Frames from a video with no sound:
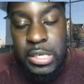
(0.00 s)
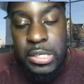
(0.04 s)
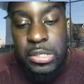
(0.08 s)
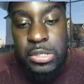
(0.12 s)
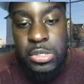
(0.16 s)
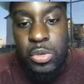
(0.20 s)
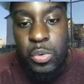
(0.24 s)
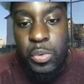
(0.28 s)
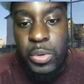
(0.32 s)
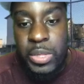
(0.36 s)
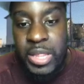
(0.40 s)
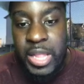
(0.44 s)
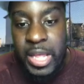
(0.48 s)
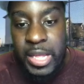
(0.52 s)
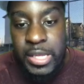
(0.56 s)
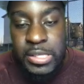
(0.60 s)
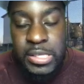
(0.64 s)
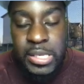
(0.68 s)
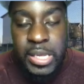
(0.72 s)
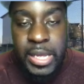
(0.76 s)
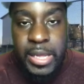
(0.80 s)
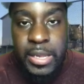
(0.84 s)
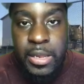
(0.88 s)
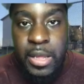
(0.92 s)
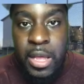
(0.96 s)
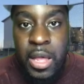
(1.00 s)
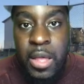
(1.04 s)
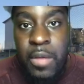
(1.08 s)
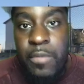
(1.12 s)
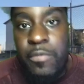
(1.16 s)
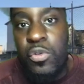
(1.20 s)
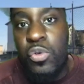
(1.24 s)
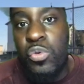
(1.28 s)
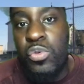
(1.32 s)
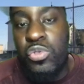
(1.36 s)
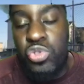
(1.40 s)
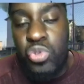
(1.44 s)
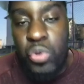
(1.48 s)
So with that said, if
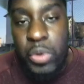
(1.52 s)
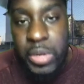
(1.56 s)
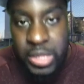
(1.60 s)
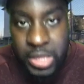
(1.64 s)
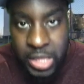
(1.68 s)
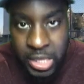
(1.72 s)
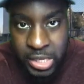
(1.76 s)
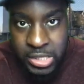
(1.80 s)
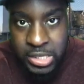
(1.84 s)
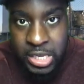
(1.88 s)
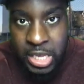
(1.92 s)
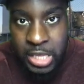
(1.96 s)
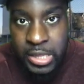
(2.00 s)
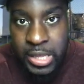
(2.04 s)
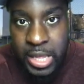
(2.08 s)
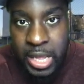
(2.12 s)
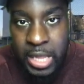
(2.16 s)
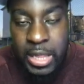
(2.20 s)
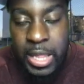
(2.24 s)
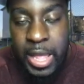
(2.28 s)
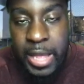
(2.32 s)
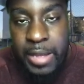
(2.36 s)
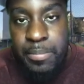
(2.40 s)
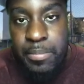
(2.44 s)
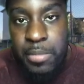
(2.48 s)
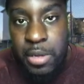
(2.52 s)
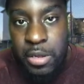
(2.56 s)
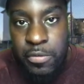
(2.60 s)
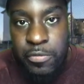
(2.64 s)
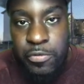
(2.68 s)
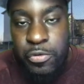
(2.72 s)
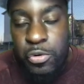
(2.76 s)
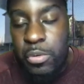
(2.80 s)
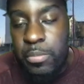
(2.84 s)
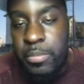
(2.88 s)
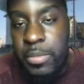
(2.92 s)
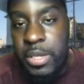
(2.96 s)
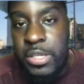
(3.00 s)
you enjoyed this, hit that like button
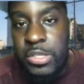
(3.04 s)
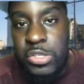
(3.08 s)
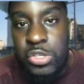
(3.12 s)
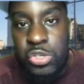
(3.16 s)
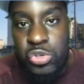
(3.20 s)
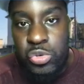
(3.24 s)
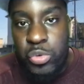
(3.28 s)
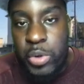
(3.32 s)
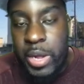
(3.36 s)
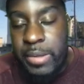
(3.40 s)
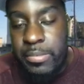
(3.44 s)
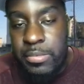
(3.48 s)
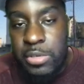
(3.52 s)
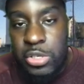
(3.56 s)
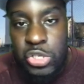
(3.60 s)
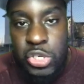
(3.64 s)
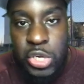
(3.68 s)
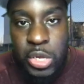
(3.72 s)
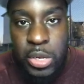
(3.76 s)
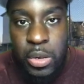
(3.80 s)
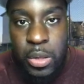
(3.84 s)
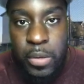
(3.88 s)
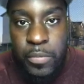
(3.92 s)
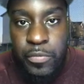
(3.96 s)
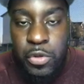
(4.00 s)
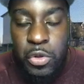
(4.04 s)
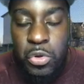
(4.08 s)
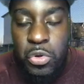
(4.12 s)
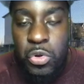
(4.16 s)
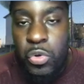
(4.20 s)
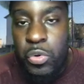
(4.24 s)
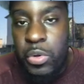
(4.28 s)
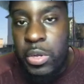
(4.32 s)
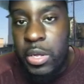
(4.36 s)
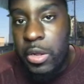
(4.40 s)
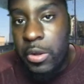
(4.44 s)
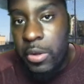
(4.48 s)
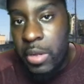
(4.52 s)
for me, subscribe to the channel if you're new
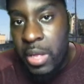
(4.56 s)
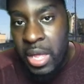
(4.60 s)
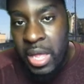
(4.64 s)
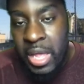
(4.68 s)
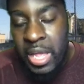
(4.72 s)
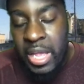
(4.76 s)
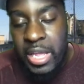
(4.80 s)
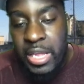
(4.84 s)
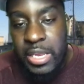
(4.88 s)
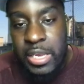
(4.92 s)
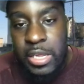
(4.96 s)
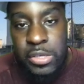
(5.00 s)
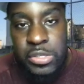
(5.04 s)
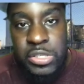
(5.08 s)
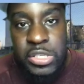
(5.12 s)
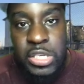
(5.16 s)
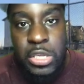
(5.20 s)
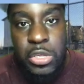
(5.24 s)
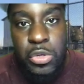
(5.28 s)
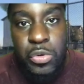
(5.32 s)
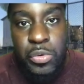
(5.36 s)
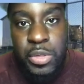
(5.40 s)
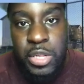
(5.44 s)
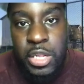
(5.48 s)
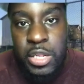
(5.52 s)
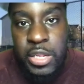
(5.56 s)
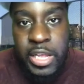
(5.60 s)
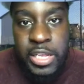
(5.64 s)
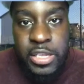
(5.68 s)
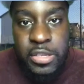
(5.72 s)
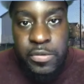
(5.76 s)
here, and I'll see you in the next